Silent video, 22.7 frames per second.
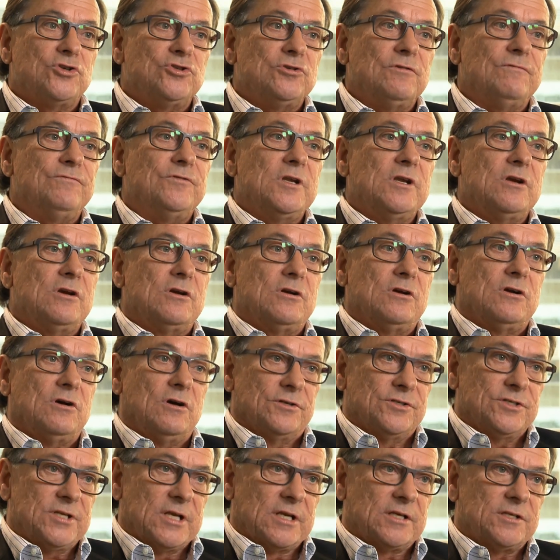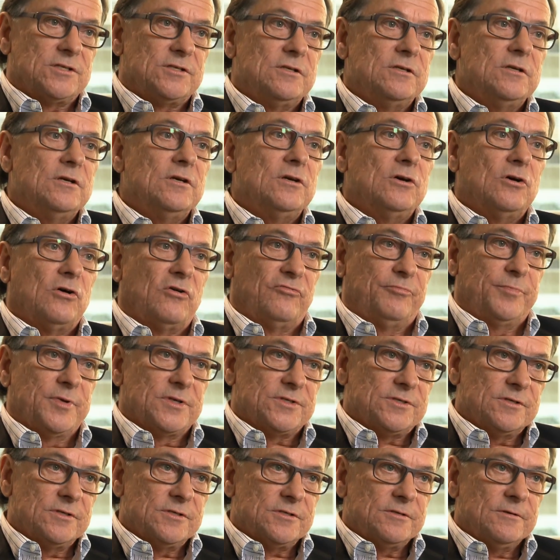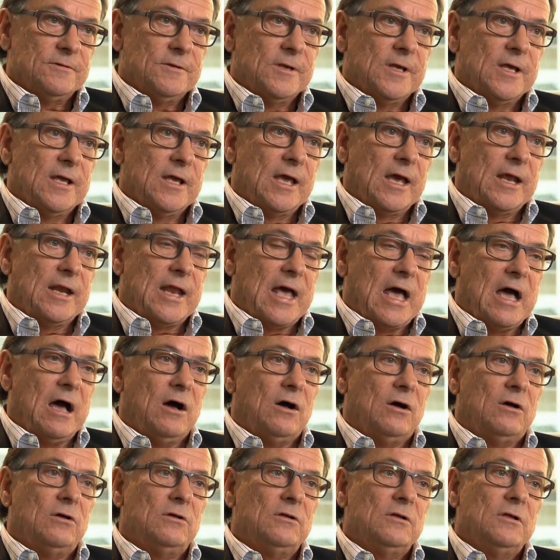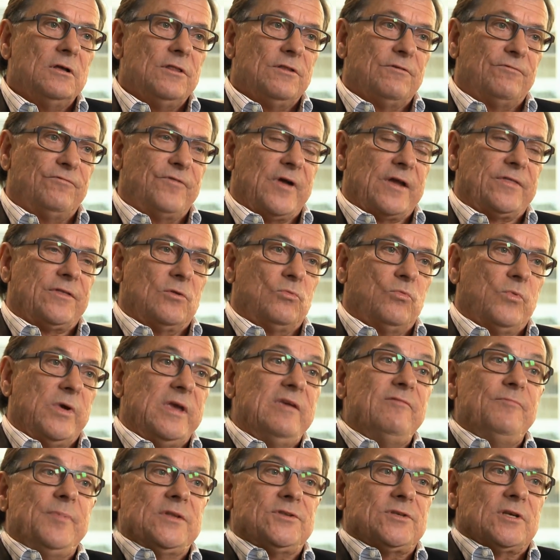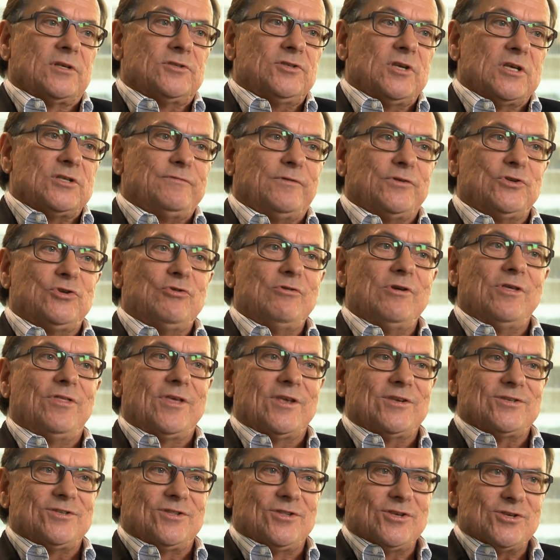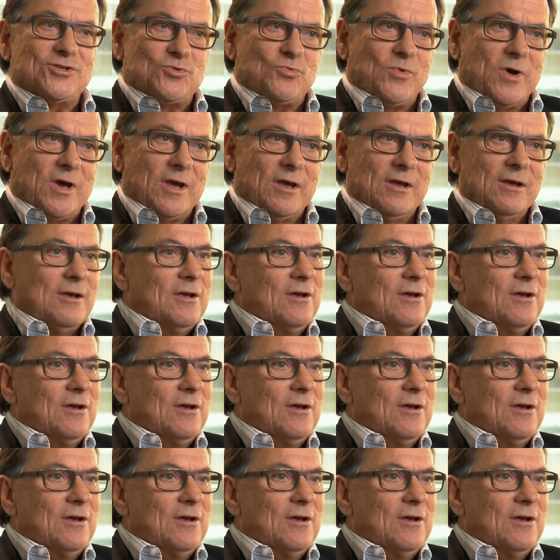shifting context of business. And how the fact that we've been successful doing things this way